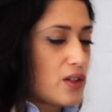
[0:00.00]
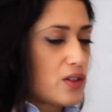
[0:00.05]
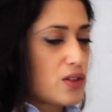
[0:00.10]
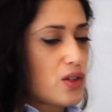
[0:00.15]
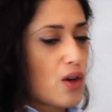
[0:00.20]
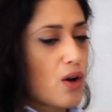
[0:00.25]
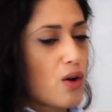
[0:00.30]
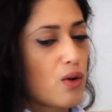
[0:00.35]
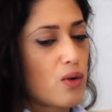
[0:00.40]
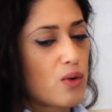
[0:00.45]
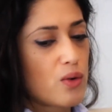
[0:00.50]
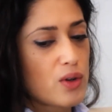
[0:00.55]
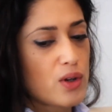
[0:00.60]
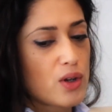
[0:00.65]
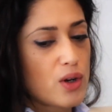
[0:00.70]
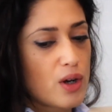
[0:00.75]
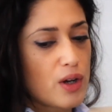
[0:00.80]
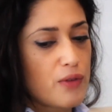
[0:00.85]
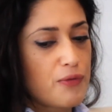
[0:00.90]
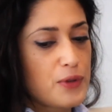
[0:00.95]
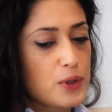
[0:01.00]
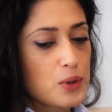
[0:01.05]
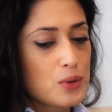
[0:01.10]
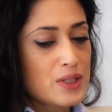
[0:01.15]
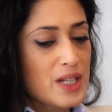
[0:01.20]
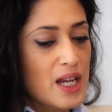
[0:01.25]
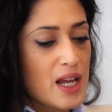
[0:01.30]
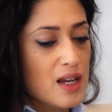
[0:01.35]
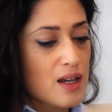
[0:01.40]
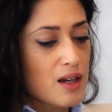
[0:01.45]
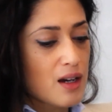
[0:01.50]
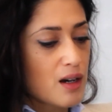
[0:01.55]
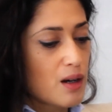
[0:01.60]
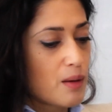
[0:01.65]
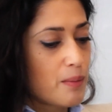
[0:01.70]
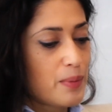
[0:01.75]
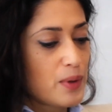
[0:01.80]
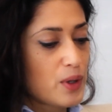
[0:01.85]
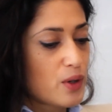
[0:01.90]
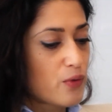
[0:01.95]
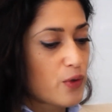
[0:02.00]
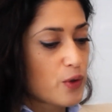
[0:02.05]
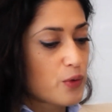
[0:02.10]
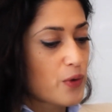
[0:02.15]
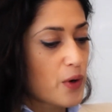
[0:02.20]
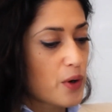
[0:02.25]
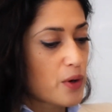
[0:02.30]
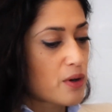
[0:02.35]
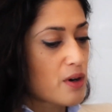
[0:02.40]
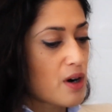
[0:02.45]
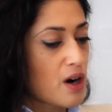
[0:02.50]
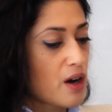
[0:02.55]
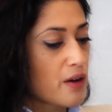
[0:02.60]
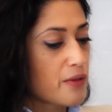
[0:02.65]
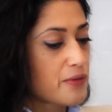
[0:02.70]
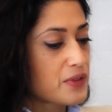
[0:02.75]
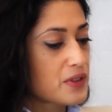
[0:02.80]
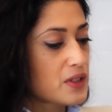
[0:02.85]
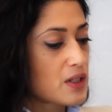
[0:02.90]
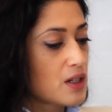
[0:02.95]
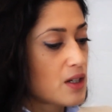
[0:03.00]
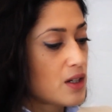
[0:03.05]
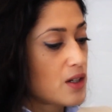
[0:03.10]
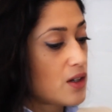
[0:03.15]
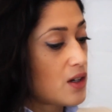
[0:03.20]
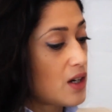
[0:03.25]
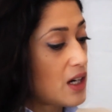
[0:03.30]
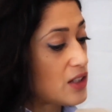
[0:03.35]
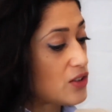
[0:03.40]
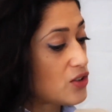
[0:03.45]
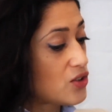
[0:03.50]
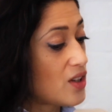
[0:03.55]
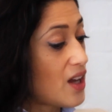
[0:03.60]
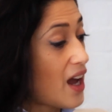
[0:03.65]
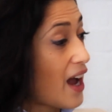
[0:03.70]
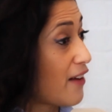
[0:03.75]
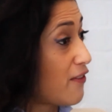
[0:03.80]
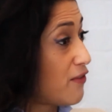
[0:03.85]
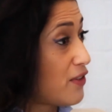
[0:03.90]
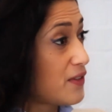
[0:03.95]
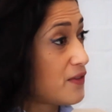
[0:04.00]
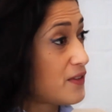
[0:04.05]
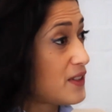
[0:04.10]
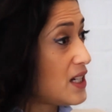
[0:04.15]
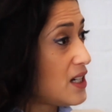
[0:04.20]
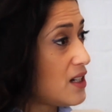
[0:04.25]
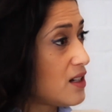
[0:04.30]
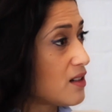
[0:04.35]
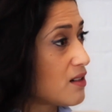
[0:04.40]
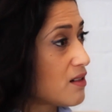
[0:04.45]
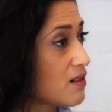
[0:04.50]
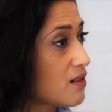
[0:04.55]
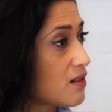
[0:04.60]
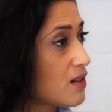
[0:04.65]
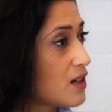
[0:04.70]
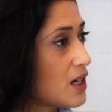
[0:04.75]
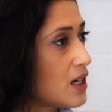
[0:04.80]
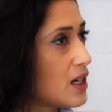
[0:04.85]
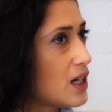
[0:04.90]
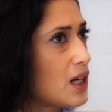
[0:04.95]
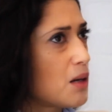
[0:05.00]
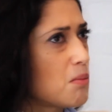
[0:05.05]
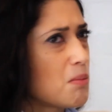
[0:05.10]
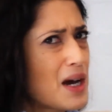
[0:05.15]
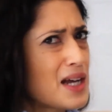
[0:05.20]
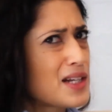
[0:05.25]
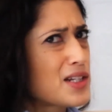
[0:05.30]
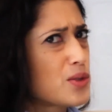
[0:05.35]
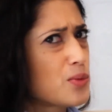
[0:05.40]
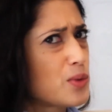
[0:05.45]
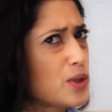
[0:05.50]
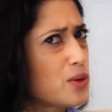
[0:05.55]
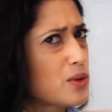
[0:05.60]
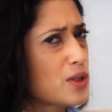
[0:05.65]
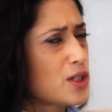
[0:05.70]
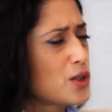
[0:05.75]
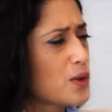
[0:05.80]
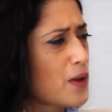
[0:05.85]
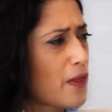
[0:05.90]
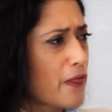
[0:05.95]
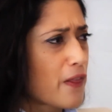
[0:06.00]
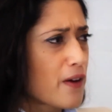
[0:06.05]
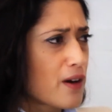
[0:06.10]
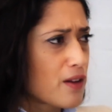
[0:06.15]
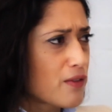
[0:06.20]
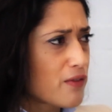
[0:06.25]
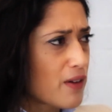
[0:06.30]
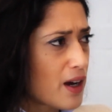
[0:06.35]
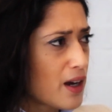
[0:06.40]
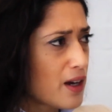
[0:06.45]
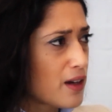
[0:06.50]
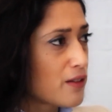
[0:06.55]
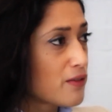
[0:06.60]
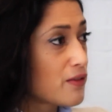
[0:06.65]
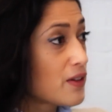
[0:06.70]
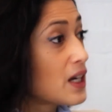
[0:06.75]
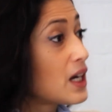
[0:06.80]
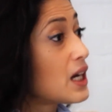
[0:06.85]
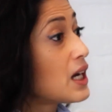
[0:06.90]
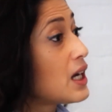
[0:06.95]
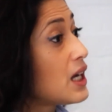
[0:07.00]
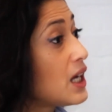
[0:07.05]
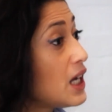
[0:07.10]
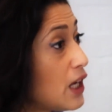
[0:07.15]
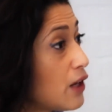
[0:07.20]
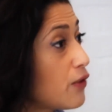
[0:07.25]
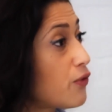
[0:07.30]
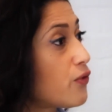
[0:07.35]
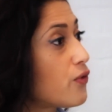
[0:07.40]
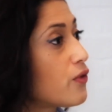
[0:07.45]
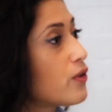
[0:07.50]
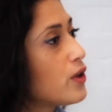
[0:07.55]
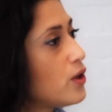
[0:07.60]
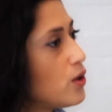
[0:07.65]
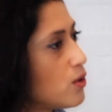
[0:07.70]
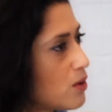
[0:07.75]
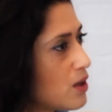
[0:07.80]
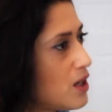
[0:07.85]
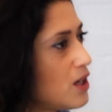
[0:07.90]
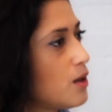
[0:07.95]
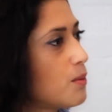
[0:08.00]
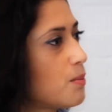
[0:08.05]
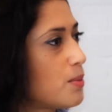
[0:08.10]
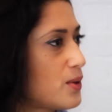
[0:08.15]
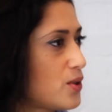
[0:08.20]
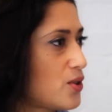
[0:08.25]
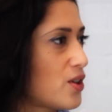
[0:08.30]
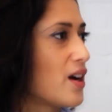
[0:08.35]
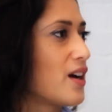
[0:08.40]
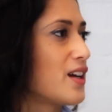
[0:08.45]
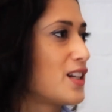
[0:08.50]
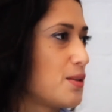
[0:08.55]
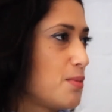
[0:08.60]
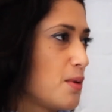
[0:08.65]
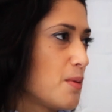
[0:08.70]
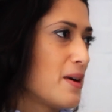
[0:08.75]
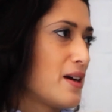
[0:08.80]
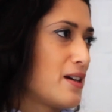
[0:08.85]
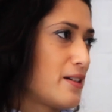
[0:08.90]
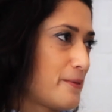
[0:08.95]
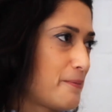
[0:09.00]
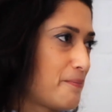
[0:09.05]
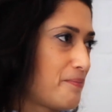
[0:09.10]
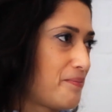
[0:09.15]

So, if you take beautiful photographs at 15, imagine what you can do at 35 if you keep trying to be better.